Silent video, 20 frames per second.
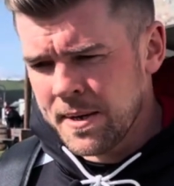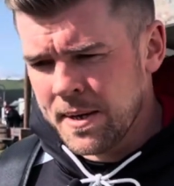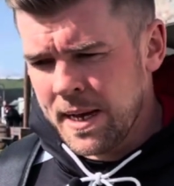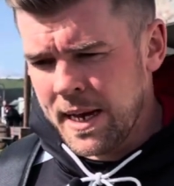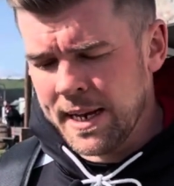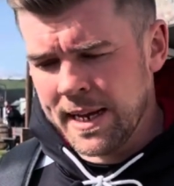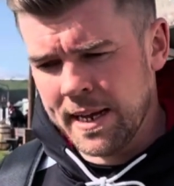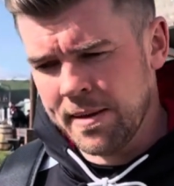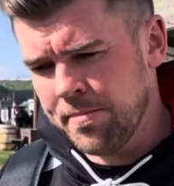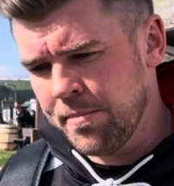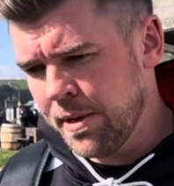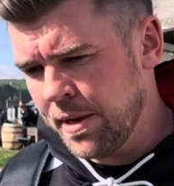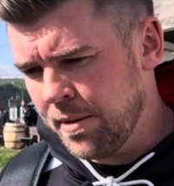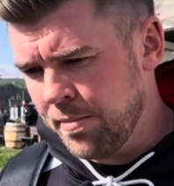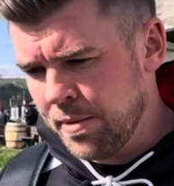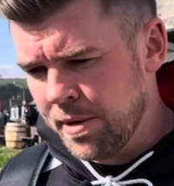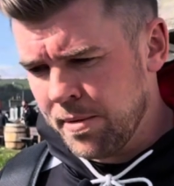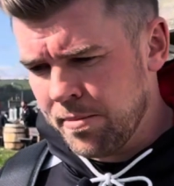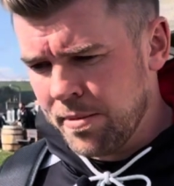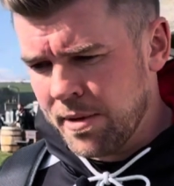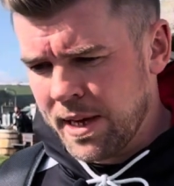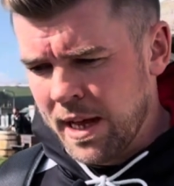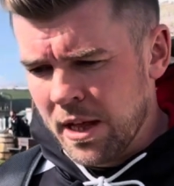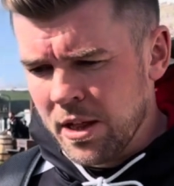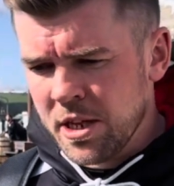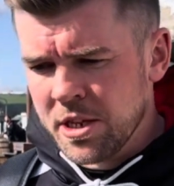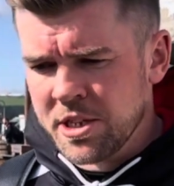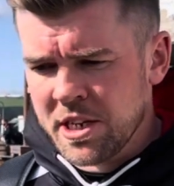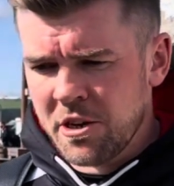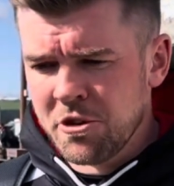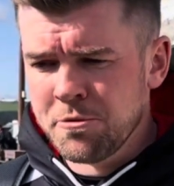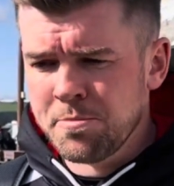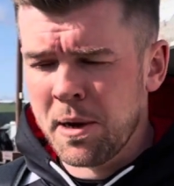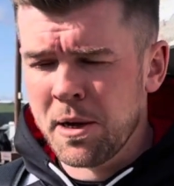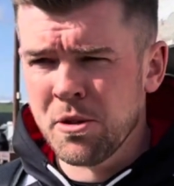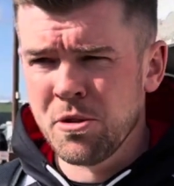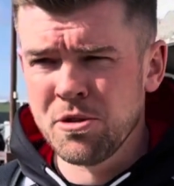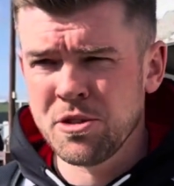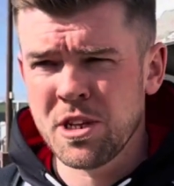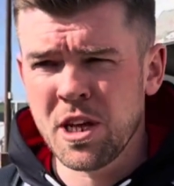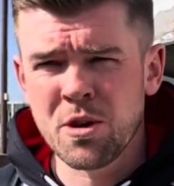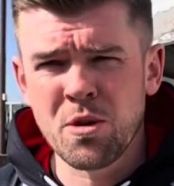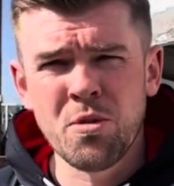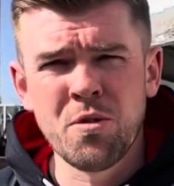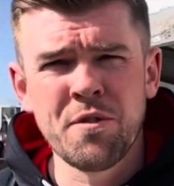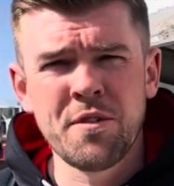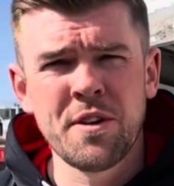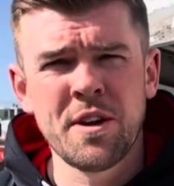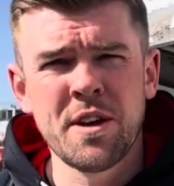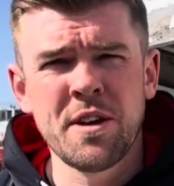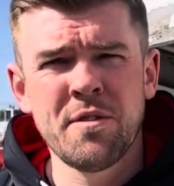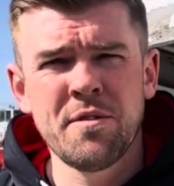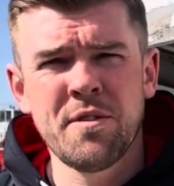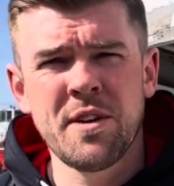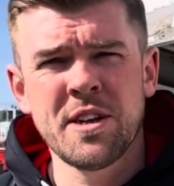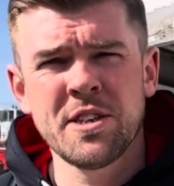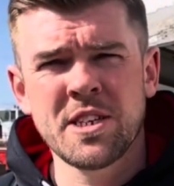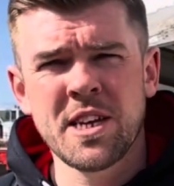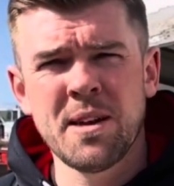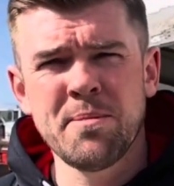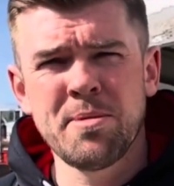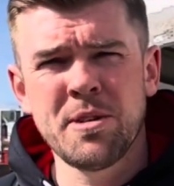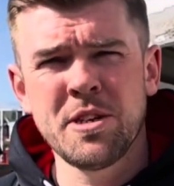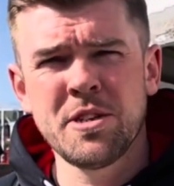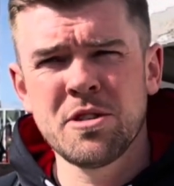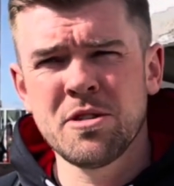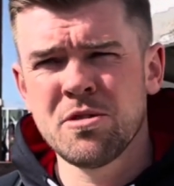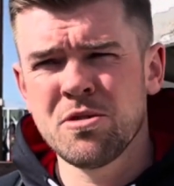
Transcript: And then we kill ourselves by losing a goal for a set piece.